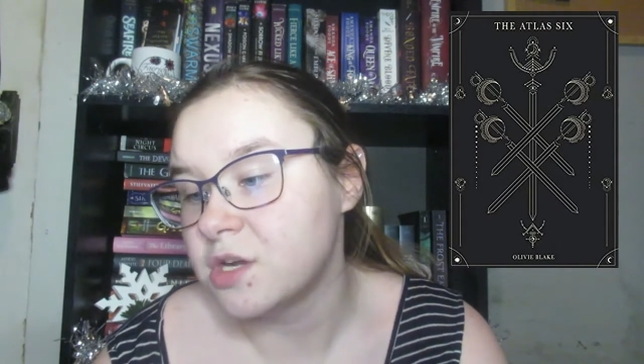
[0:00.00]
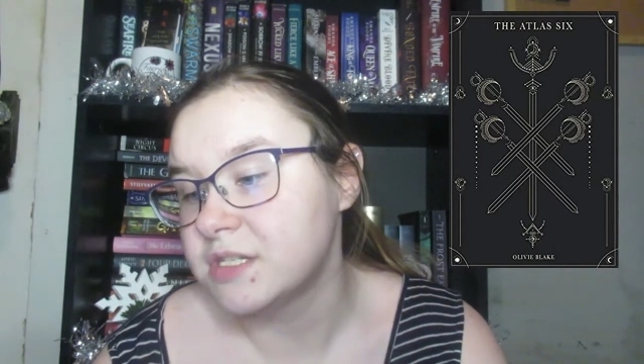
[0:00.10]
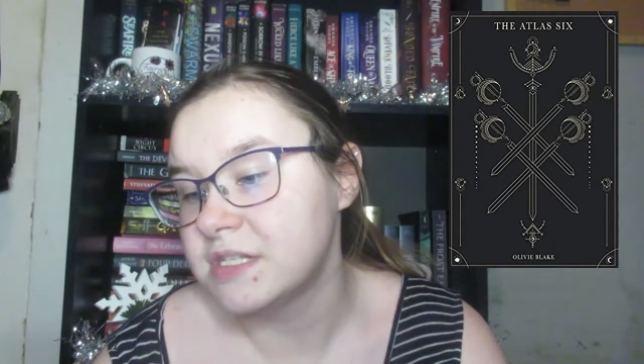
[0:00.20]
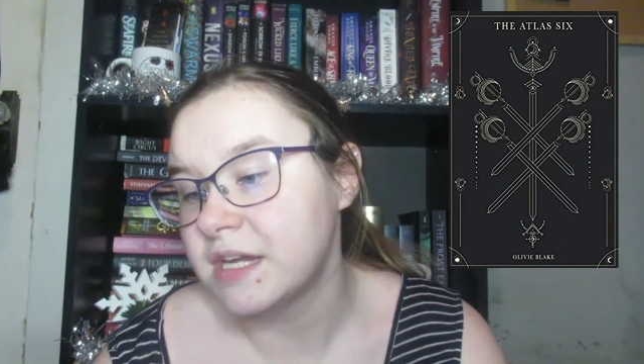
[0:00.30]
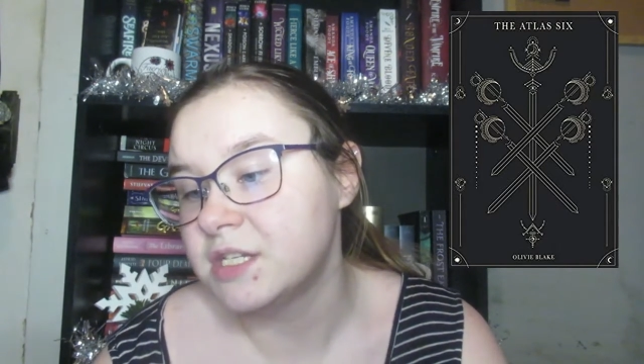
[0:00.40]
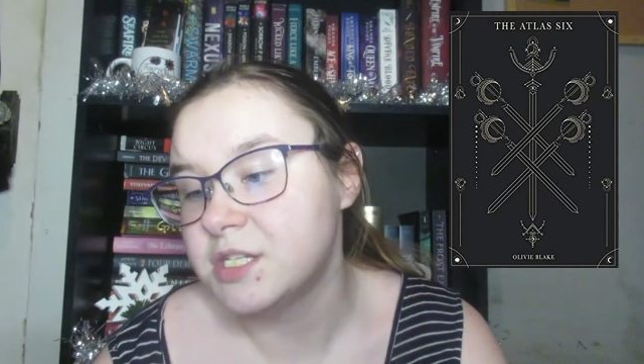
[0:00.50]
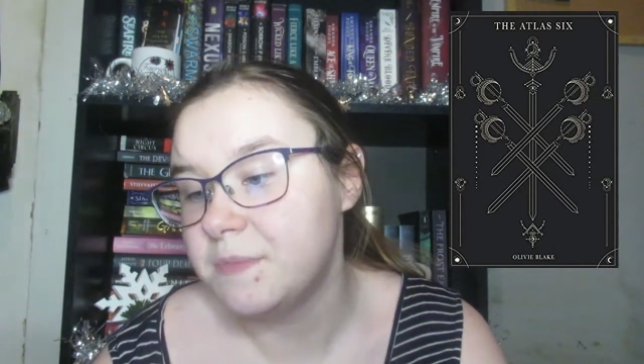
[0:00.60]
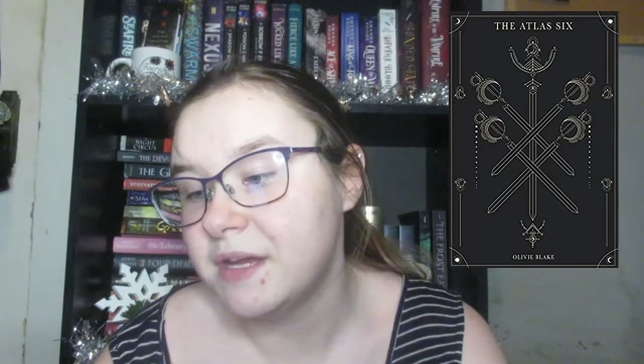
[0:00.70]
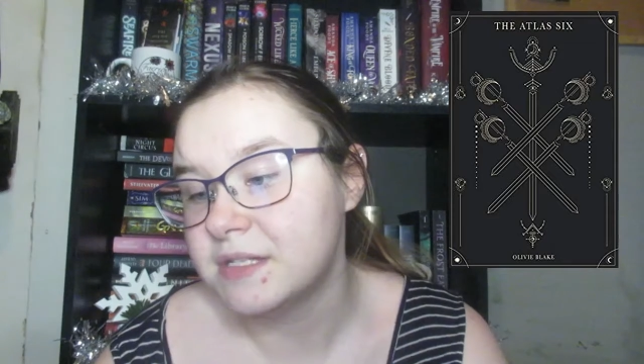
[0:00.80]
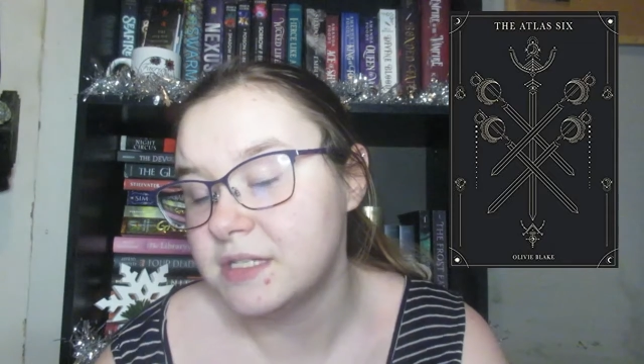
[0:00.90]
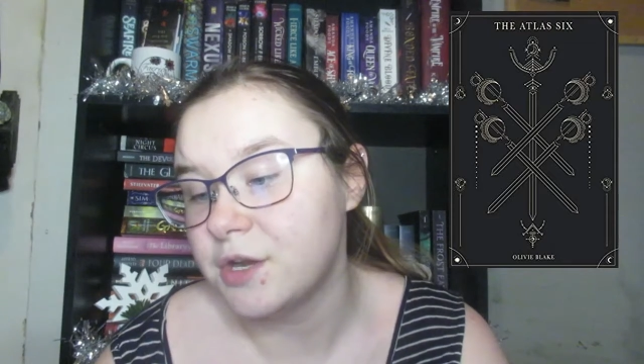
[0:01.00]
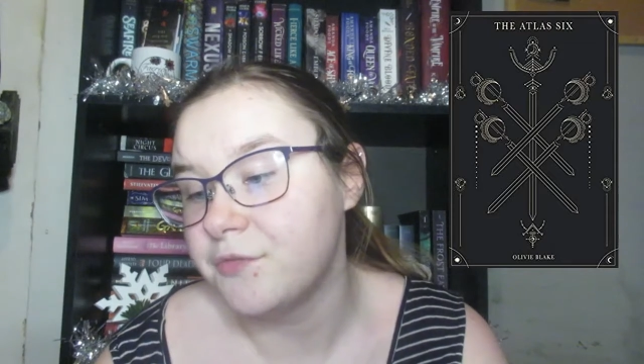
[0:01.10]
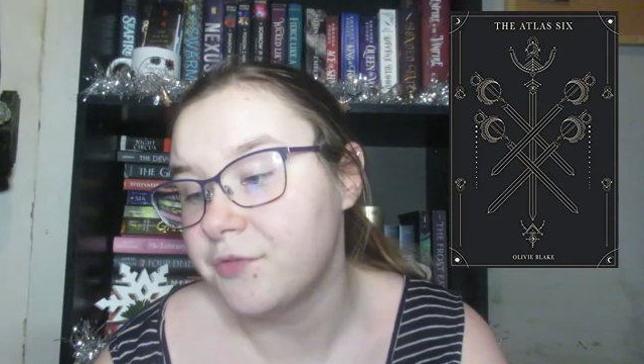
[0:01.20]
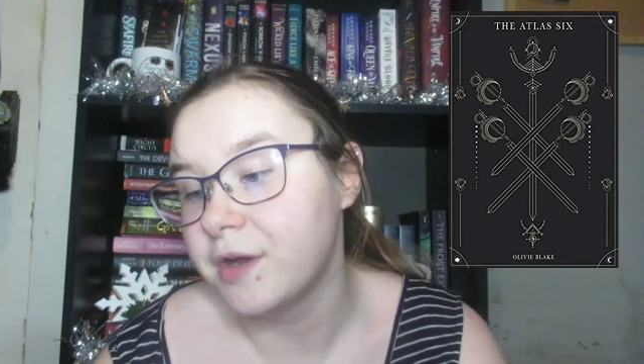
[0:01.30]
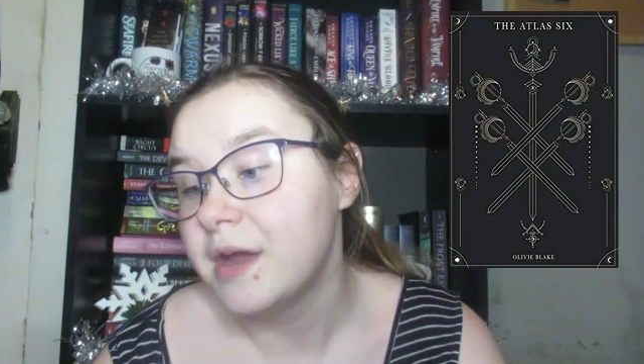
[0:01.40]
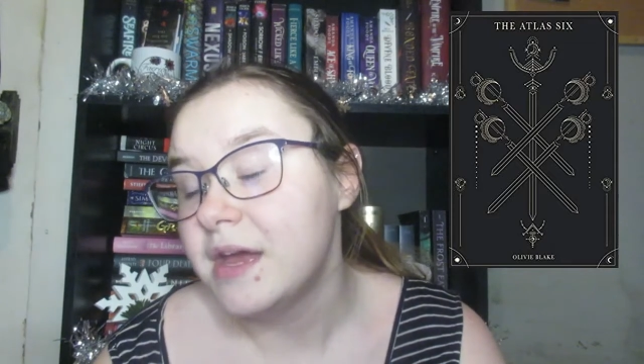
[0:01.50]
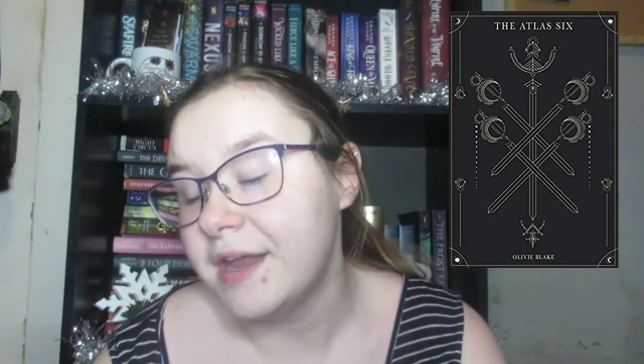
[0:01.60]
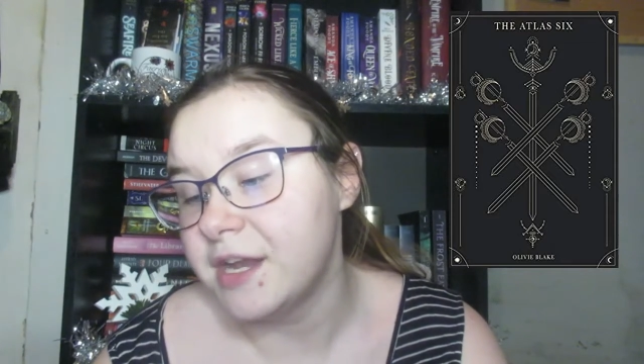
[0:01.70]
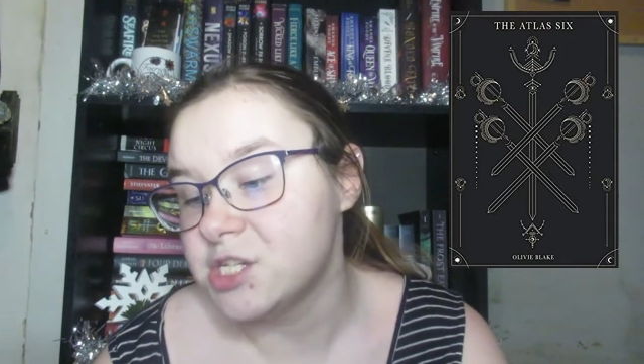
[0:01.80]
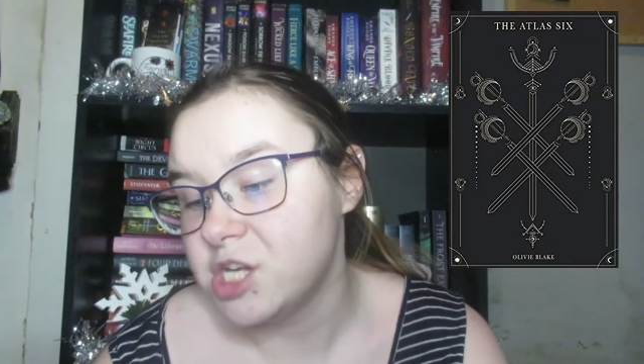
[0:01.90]
are selected to be considered for
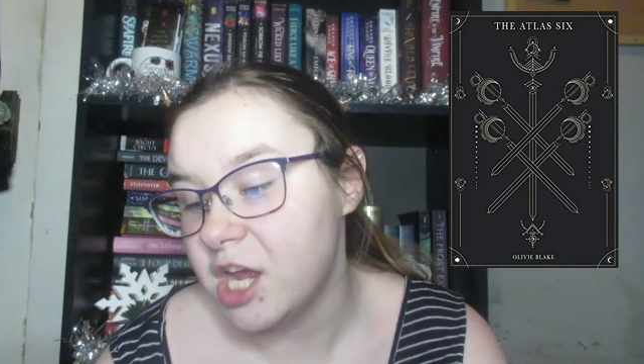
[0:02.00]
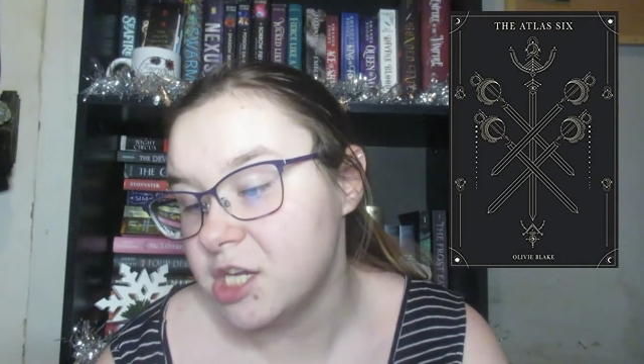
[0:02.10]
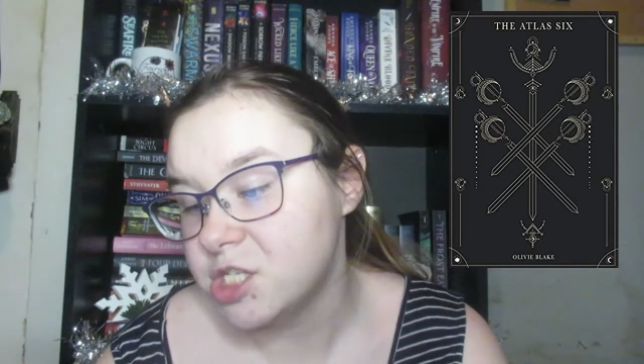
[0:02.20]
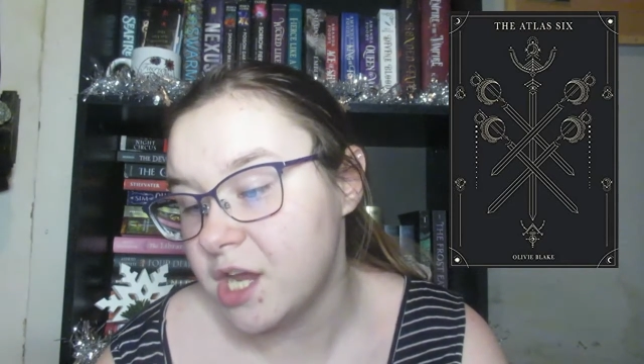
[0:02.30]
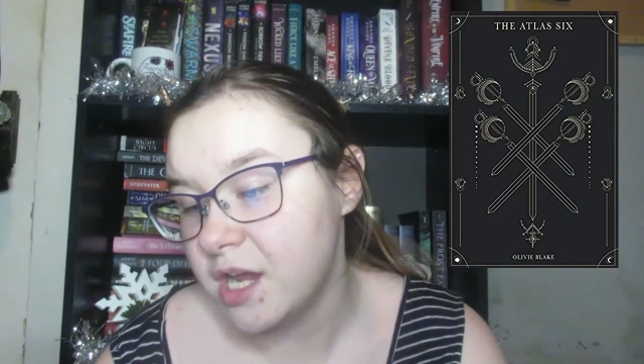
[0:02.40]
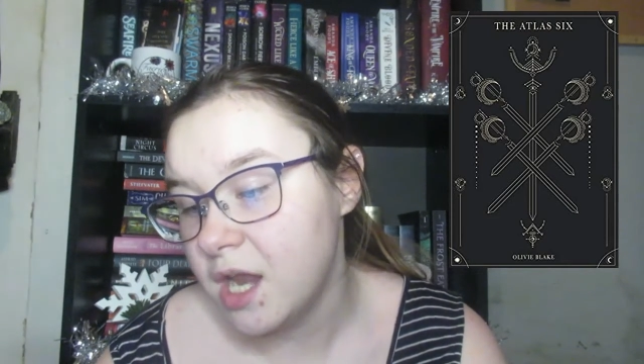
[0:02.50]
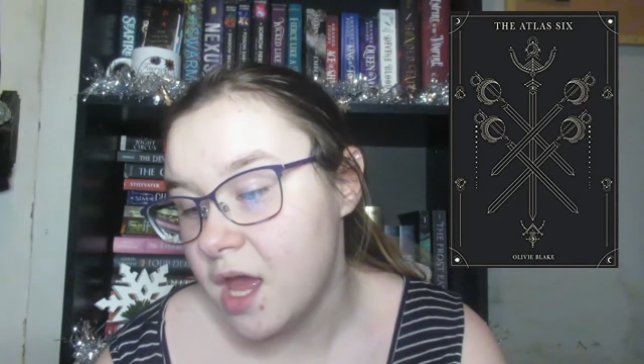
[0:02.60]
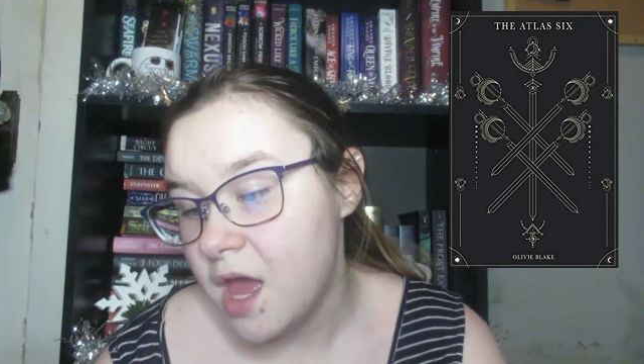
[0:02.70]
initiation.